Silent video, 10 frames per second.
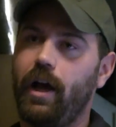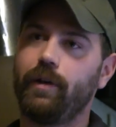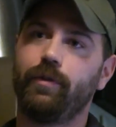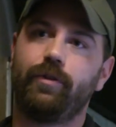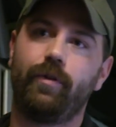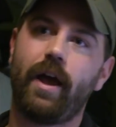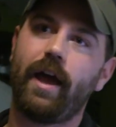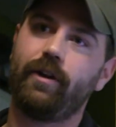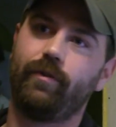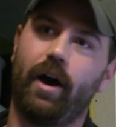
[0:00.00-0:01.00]
aligned with
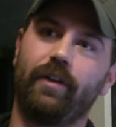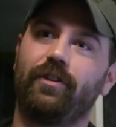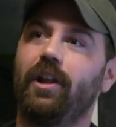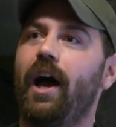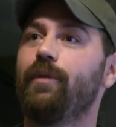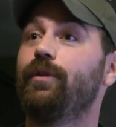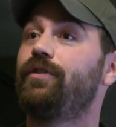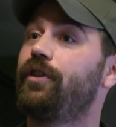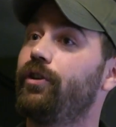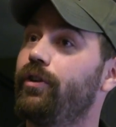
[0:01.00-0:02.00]
Iran, Iran's aligned with
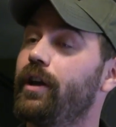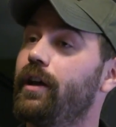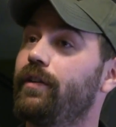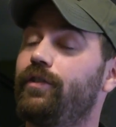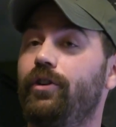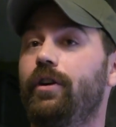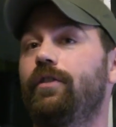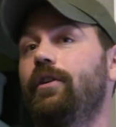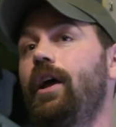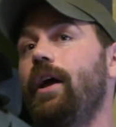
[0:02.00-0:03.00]
Syria, Syria
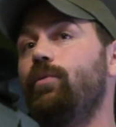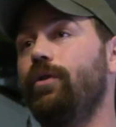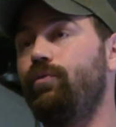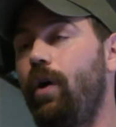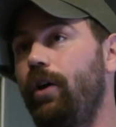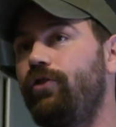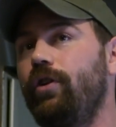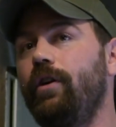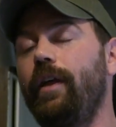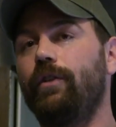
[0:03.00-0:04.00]
is aligned with
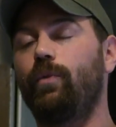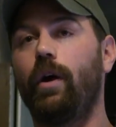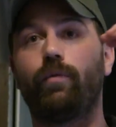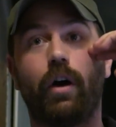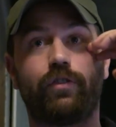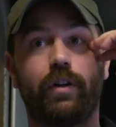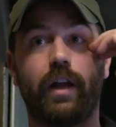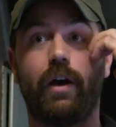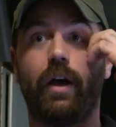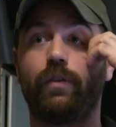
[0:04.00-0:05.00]
Russia, and that's why Russia
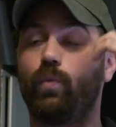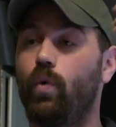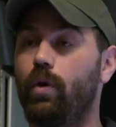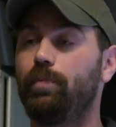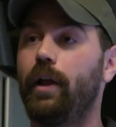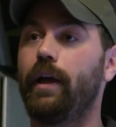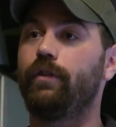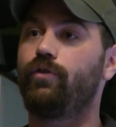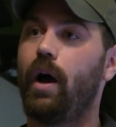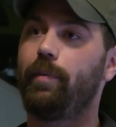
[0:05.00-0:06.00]
now has
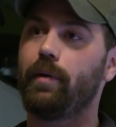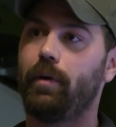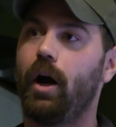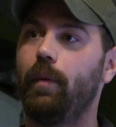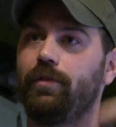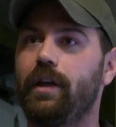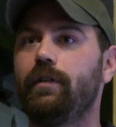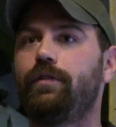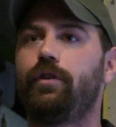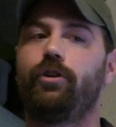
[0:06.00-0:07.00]
warplanes dropping bombs
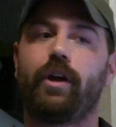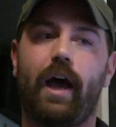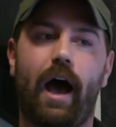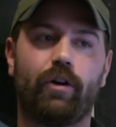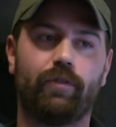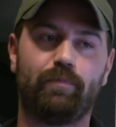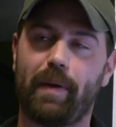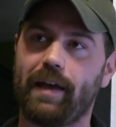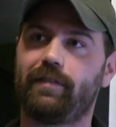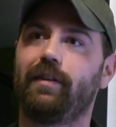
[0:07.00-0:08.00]
in Syria out of
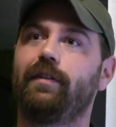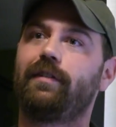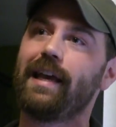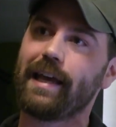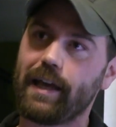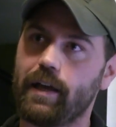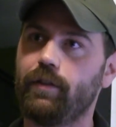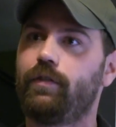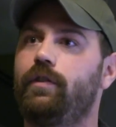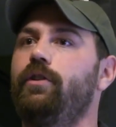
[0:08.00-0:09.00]
bases
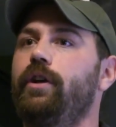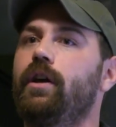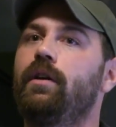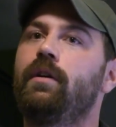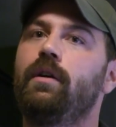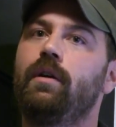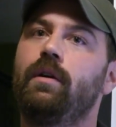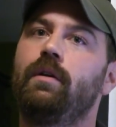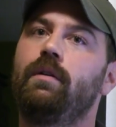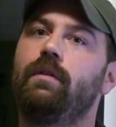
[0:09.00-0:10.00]
in Syria. Mm -hmm.
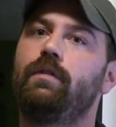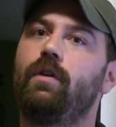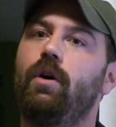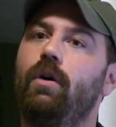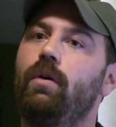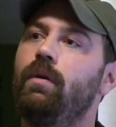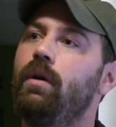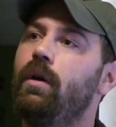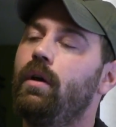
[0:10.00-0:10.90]
So,